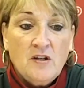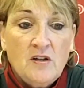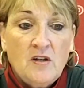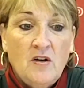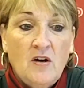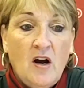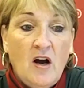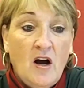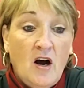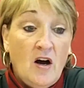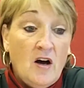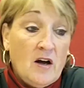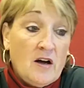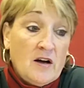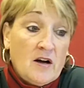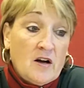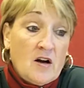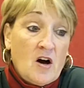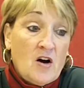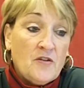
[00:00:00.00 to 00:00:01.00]
You know,
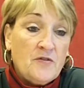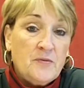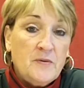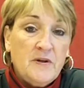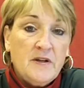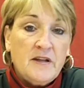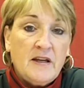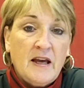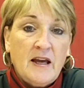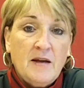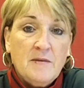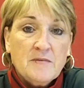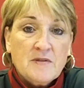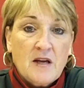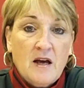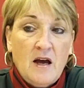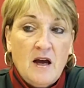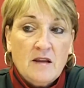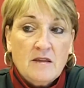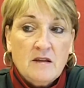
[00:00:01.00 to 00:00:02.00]
all three games,
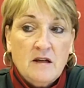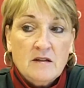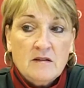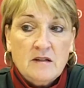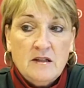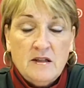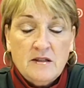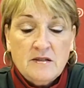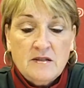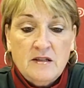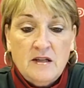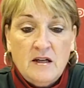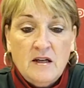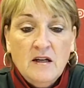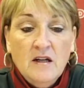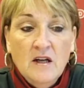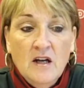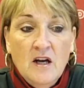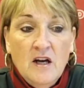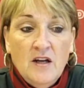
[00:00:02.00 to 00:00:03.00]
I thought
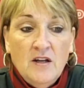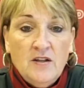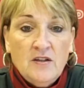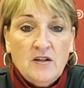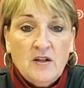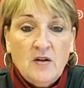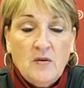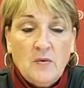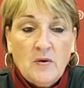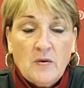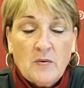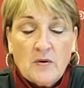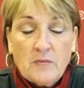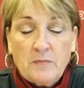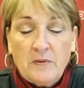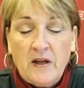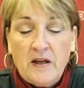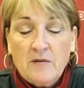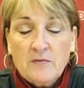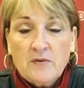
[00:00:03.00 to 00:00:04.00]
that, you know, we're
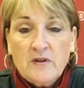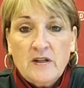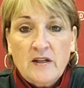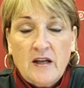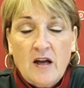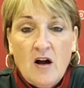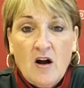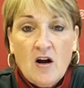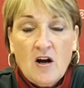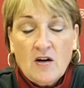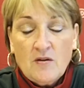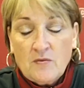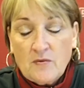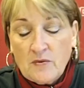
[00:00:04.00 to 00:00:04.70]
playing really hard.